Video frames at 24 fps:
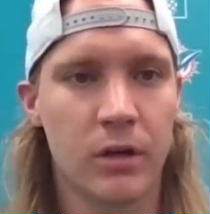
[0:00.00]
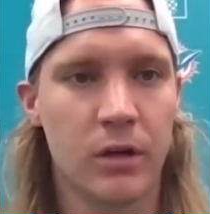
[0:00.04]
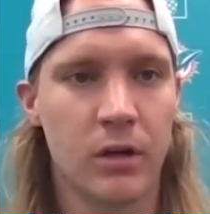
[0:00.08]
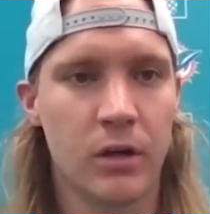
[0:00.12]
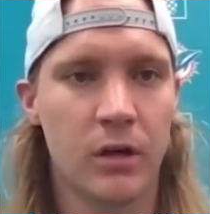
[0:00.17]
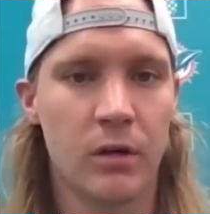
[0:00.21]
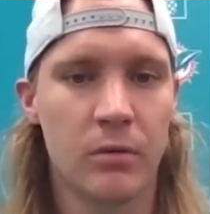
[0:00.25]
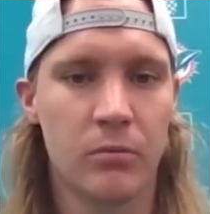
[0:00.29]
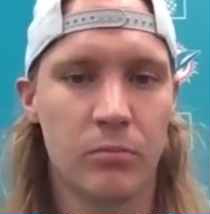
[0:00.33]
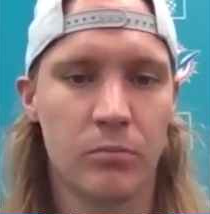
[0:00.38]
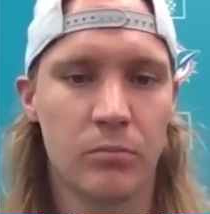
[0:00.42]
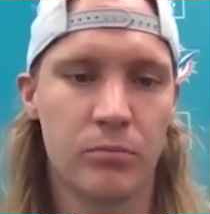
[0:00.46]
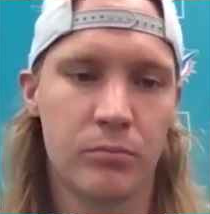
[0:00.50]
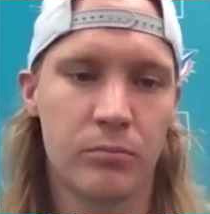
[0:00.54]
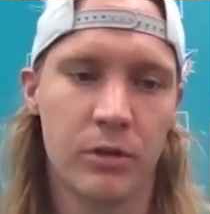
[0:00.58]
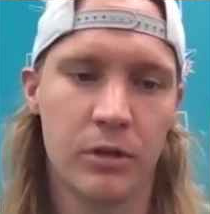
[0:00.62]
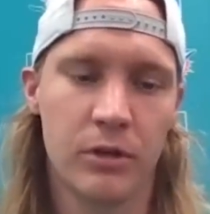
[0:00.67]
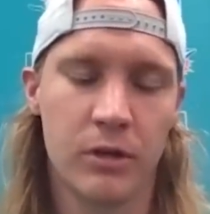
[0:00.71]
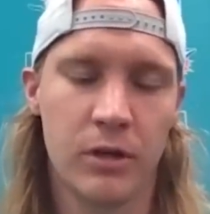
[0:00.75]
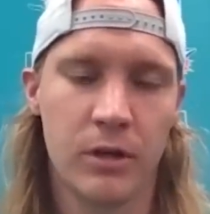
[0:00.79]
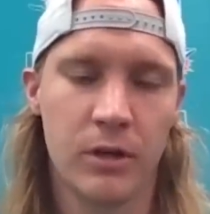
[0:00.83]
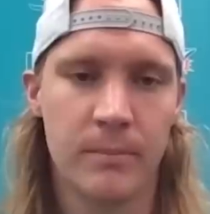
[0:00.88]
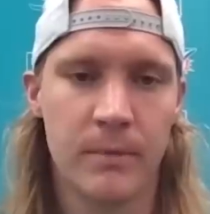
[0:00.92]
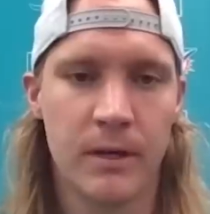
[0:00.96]
Um, you
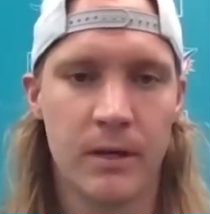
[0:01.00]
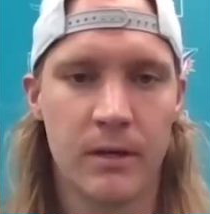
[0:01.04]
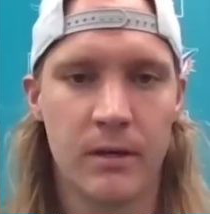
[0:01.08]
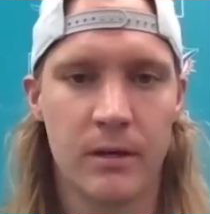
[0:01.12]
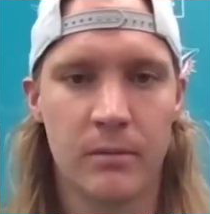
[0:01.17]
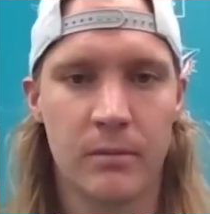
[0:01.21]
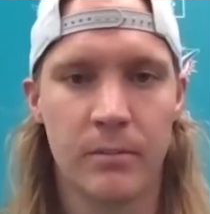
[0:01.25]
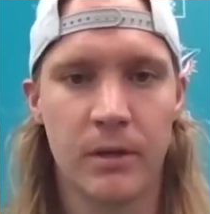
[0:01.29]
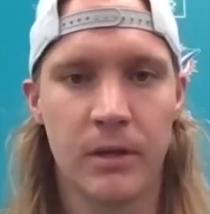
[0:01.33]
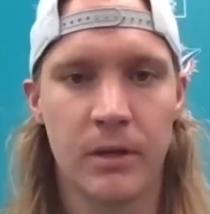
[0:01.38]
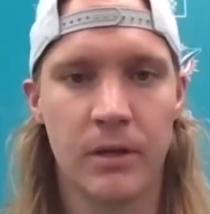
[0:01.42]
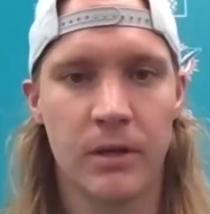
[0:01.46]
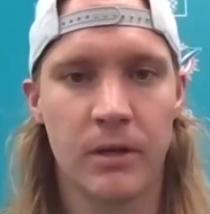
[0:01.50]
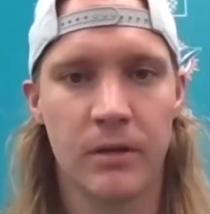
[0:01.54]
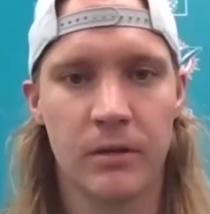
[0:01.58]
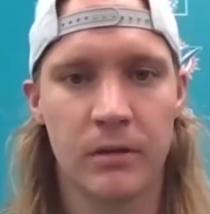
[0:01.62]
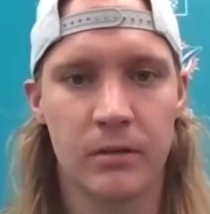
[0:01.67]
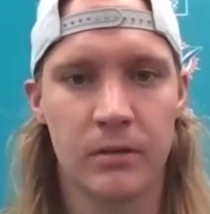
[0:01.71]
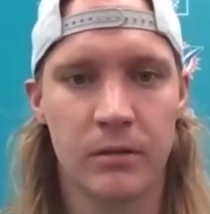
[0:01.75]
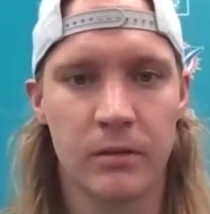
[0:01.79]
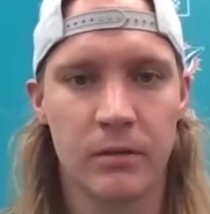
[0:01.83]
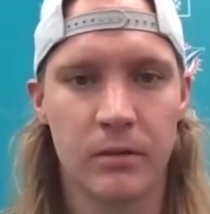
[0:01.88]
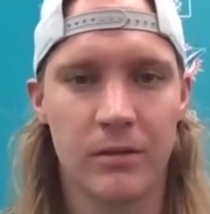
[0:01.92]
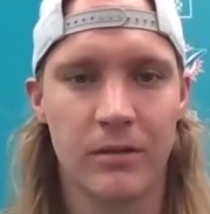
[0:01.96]
know, I'm not a big
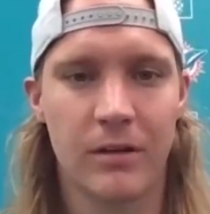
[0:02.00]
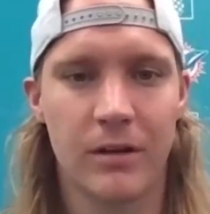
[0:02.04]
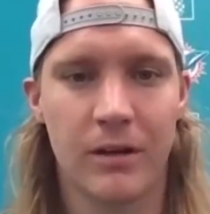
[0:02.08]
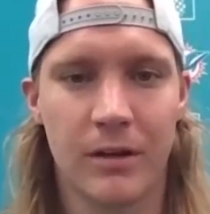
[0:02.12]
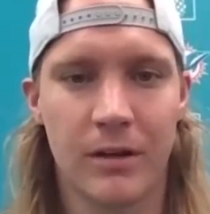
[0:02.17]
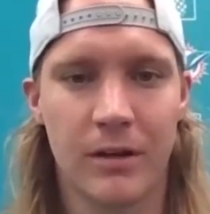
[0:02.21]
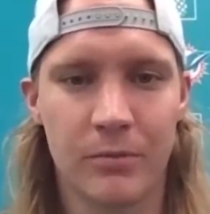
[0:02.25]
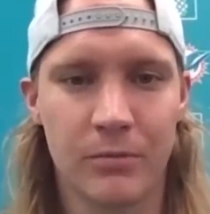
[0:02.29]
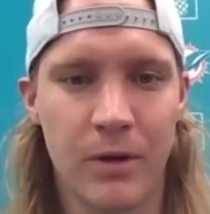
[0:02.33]
uh,